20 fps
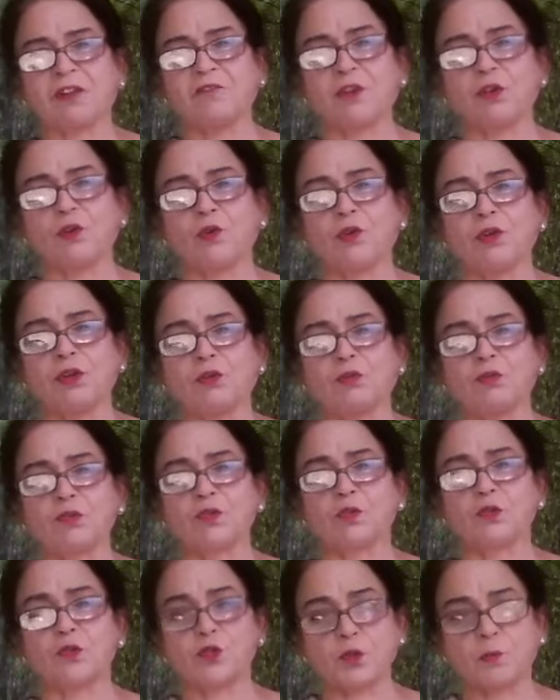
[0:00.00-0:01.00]
when we go
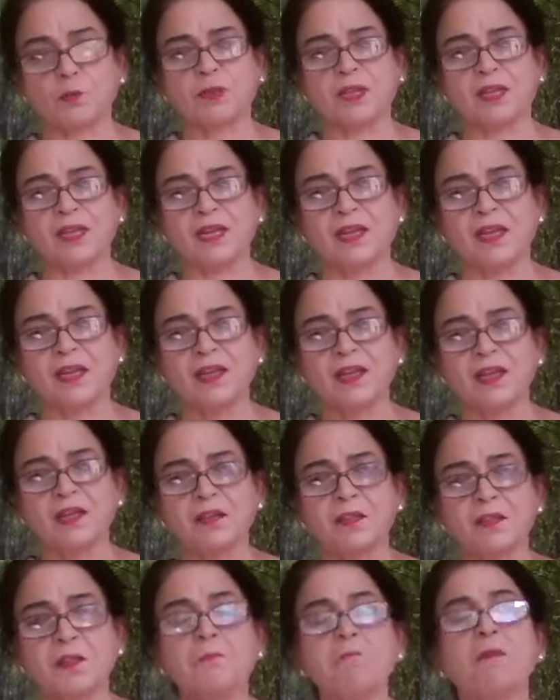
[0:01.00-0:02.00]
into sushupti,
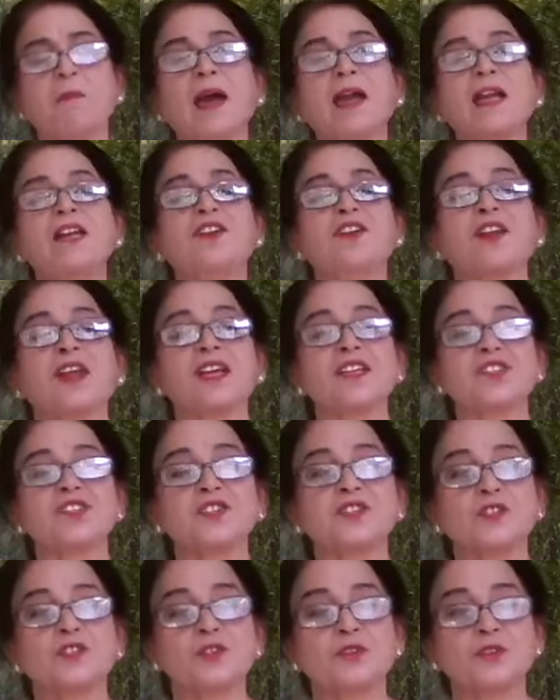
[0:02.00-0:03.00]
the mind
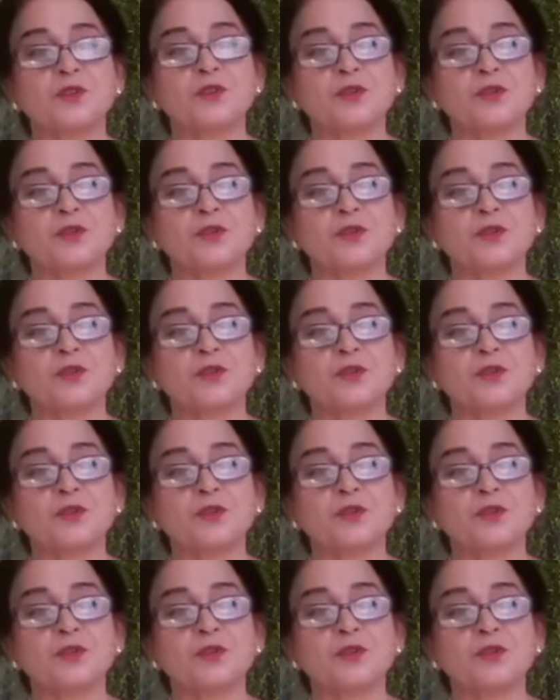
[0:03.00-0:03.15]
rests